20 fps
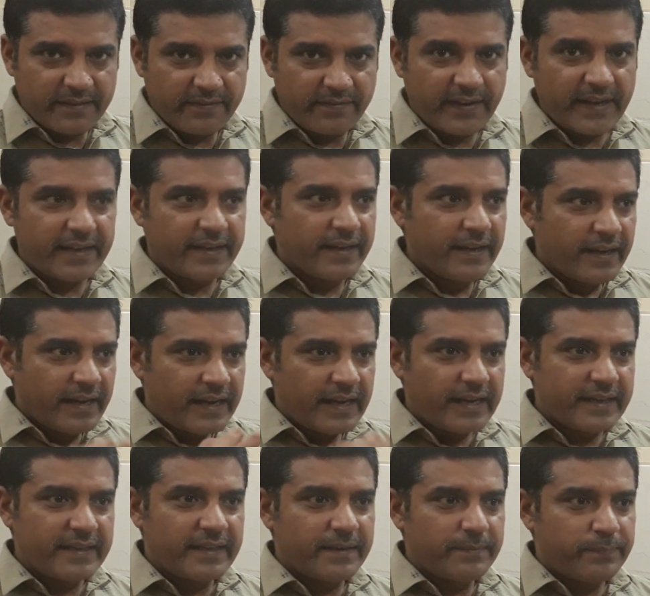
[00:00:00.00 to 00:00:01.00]
fine,
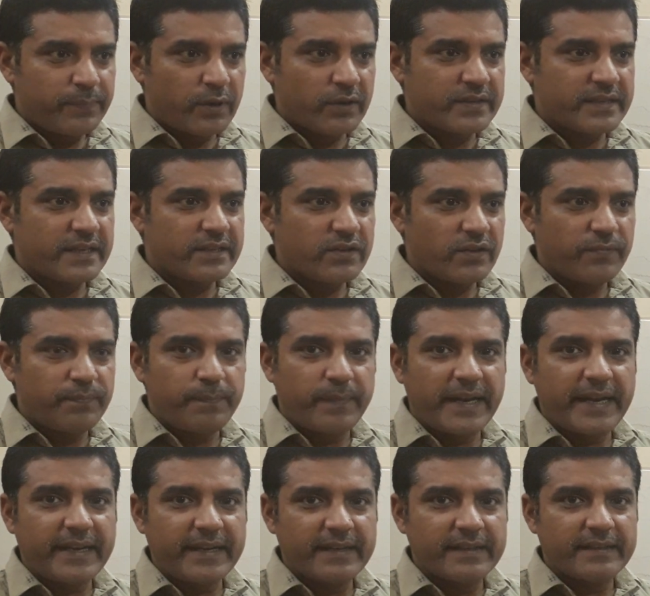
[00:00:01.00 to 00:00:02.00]
and the process of
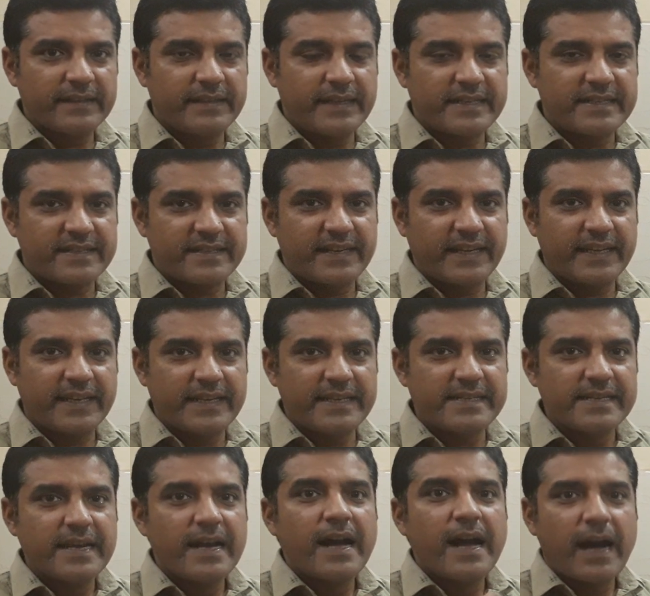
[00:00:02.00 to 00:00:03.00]
playing that string
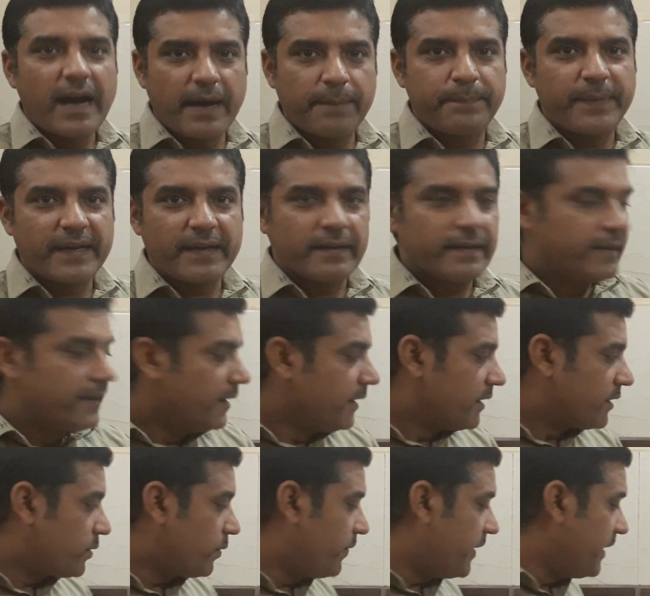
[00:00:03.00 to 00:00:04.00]
is harping.
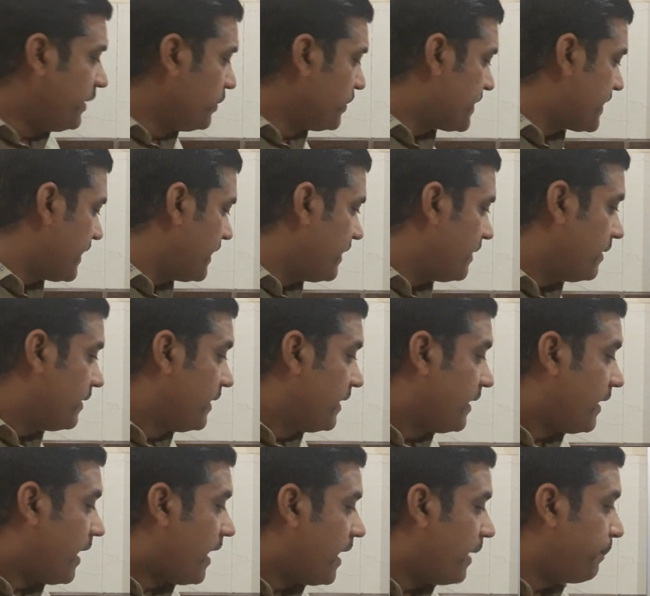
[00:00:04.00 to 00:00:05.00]
So when you say
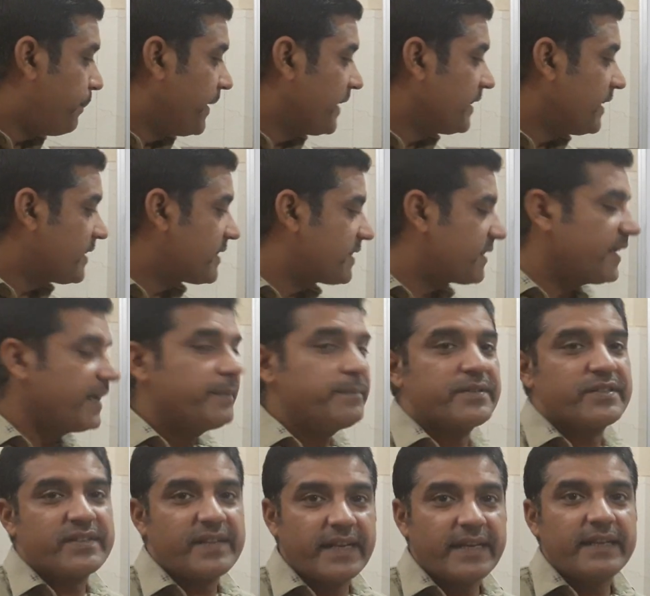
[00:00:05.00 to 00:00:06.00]
harping the same
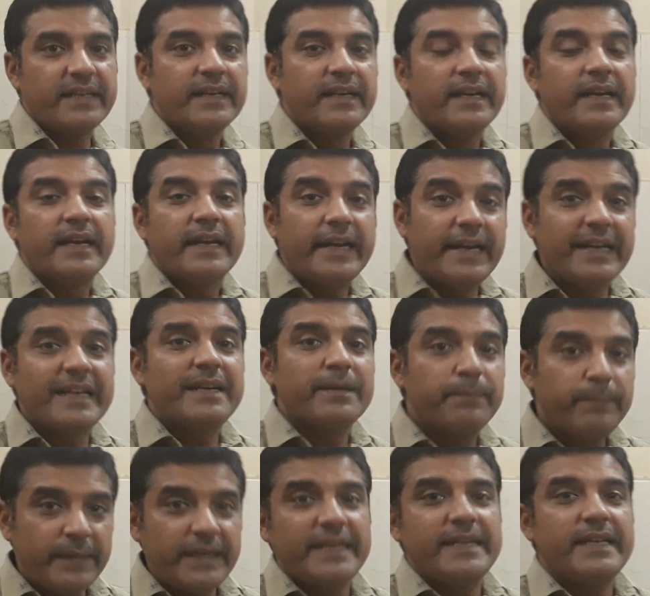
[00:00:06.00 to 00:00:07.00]
string, it
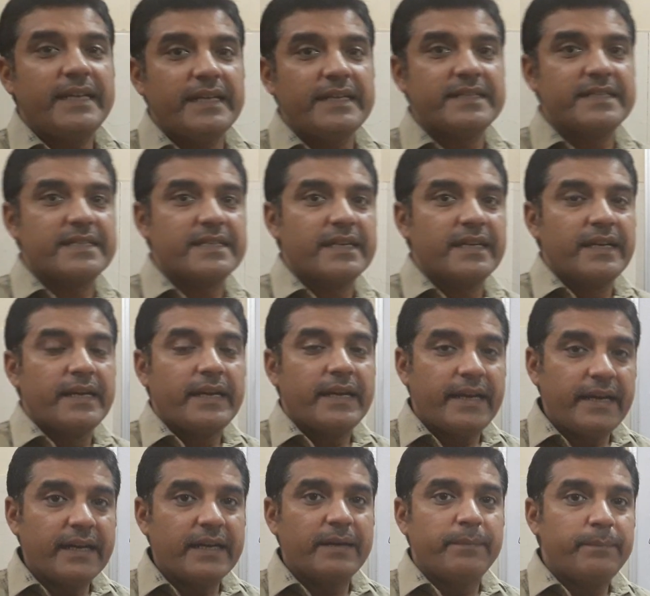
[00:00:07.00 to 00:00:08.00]
means
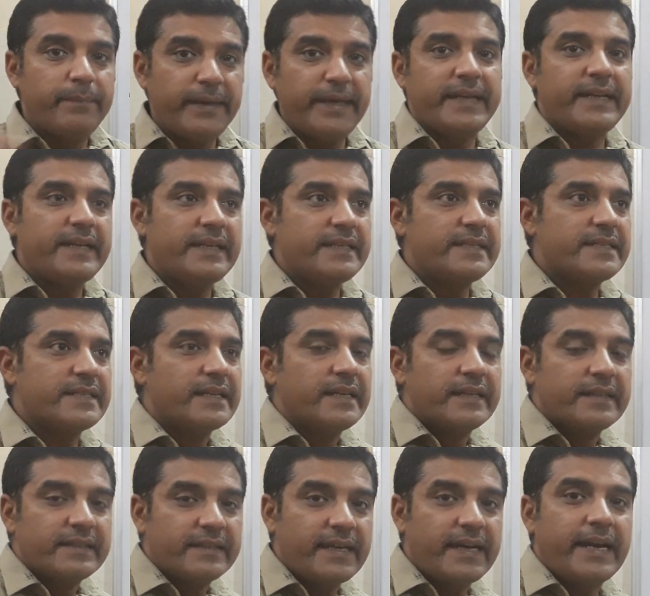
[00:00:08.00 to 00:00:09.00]

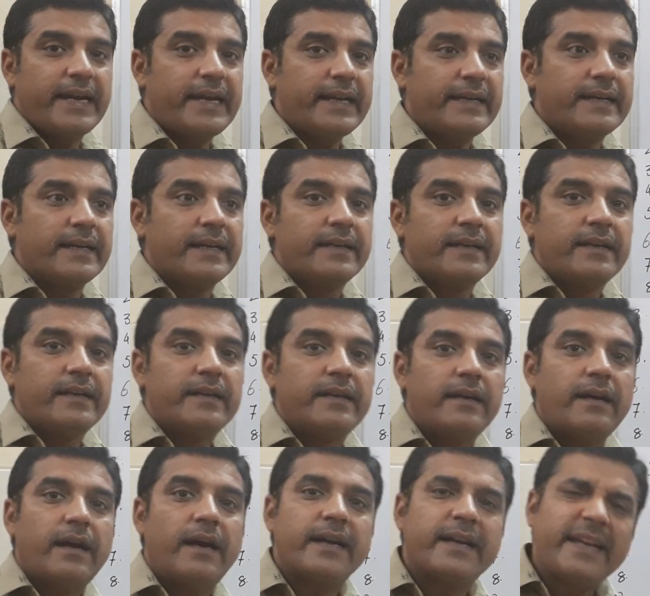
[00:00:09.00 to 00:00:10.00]
that
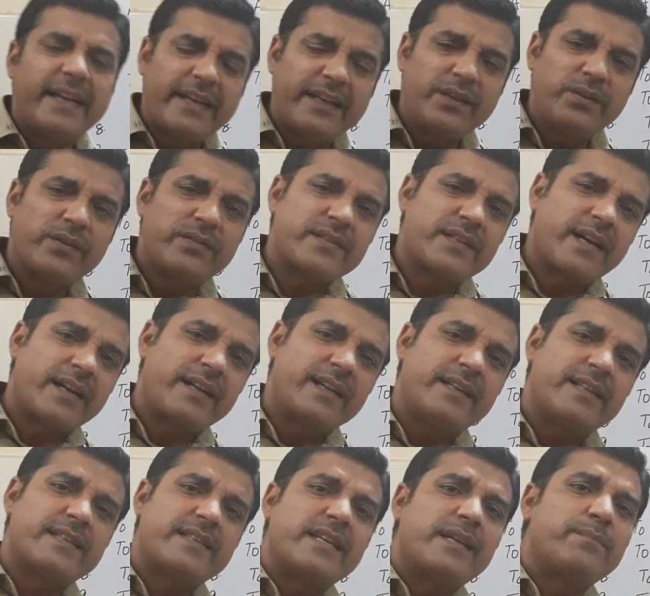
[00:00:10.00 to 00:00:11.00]
again you have started
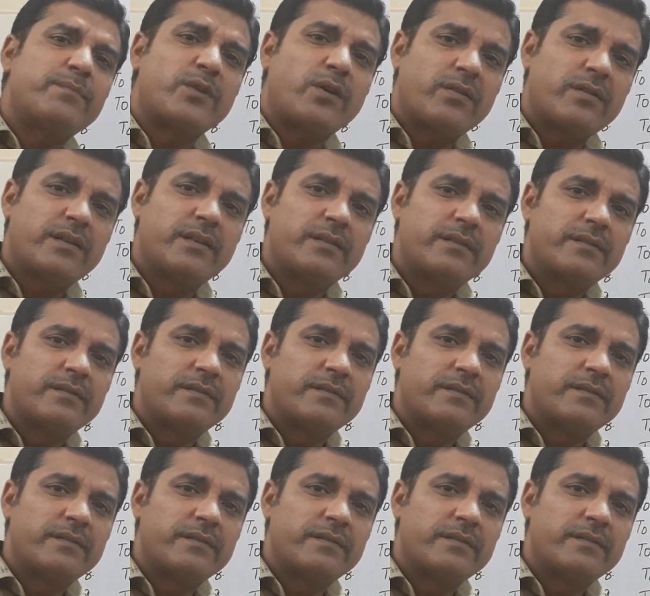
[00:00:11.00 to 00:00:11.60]
the same talk.